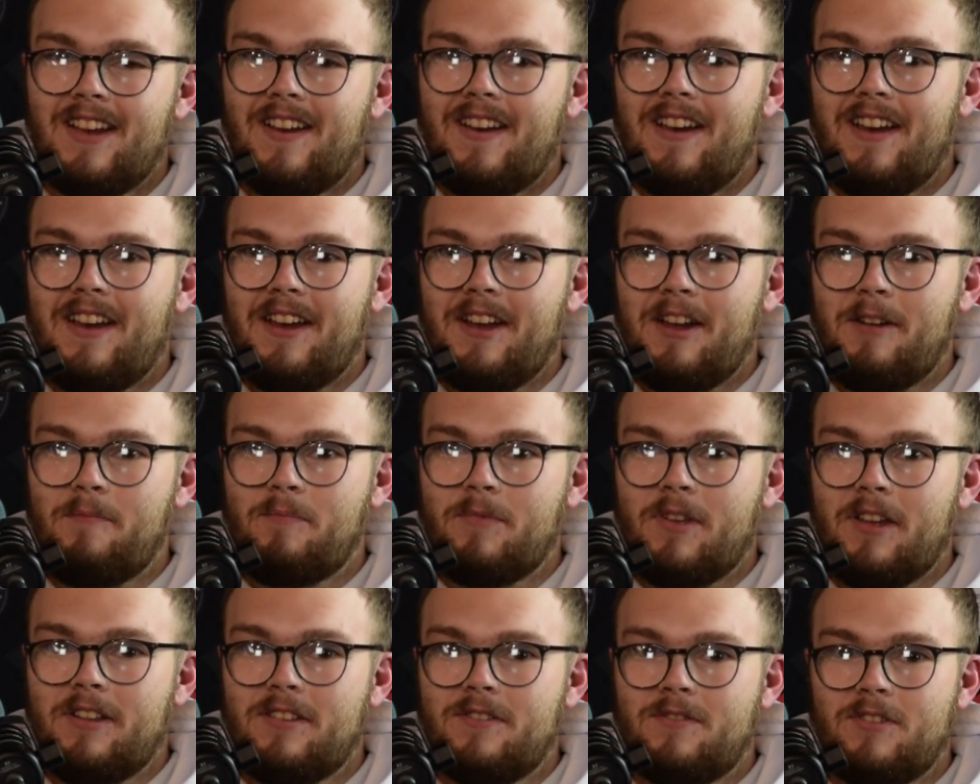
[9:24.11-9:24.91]

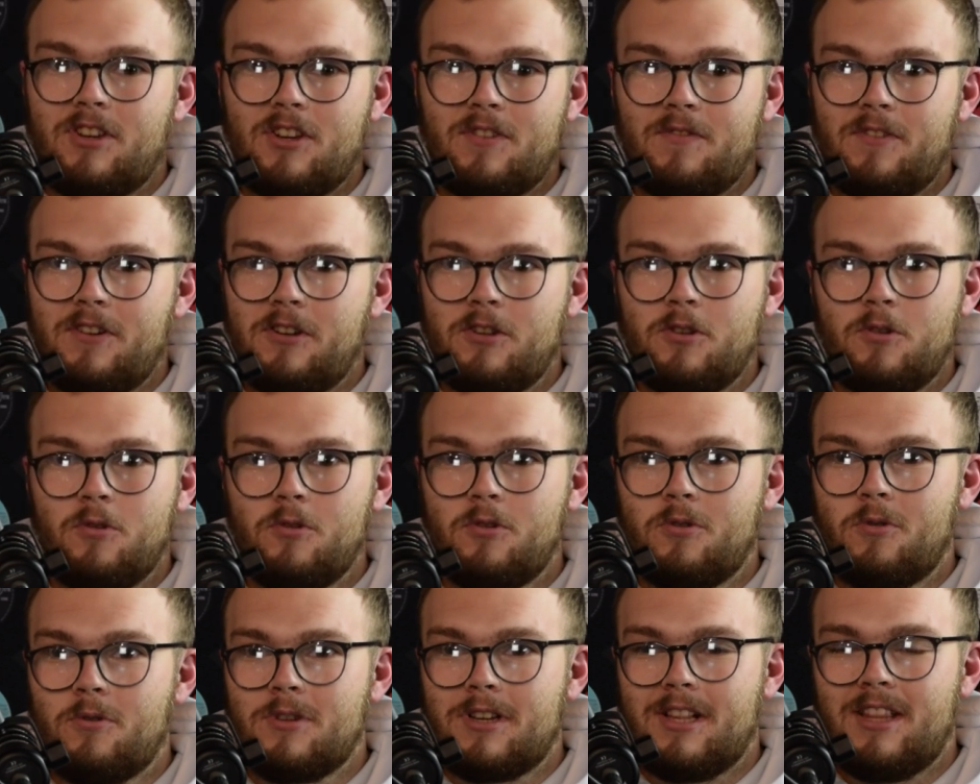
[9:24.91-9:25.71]
Um, I'd just finished two
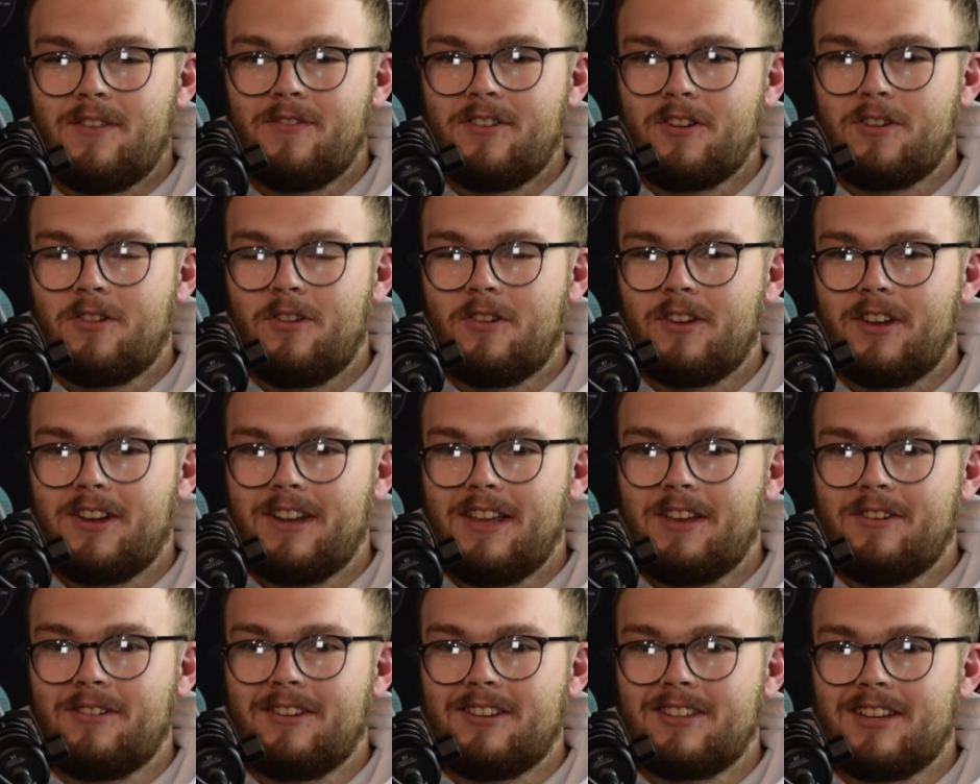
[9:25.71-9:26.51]
shows, eleven o'clock at
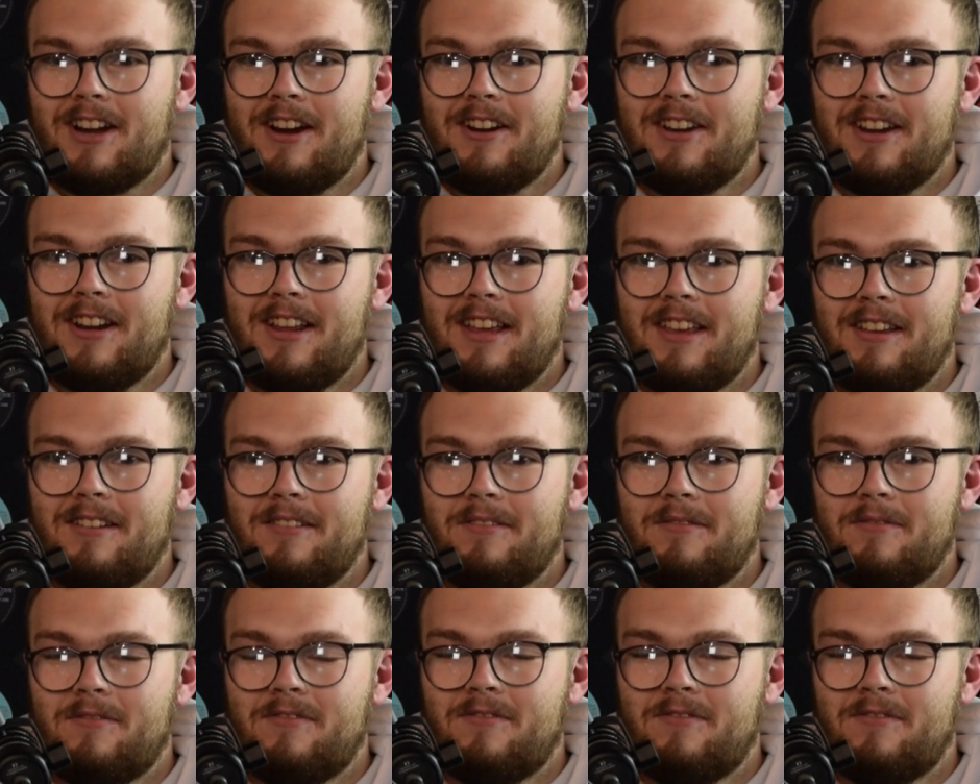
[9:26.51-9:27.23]
night on a Saturday night.